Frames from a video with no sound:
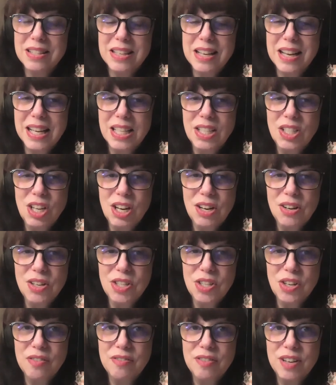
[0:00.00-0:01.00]
and I
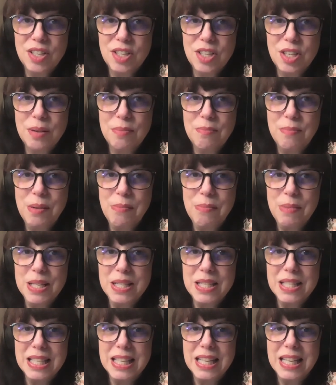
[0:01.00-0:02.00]
cherish our friendship
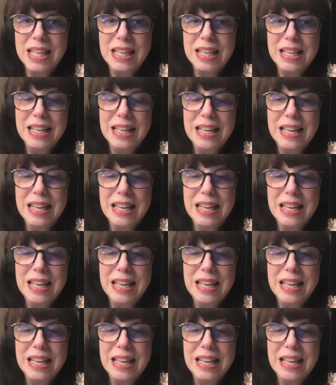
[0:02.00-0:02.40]
immensely.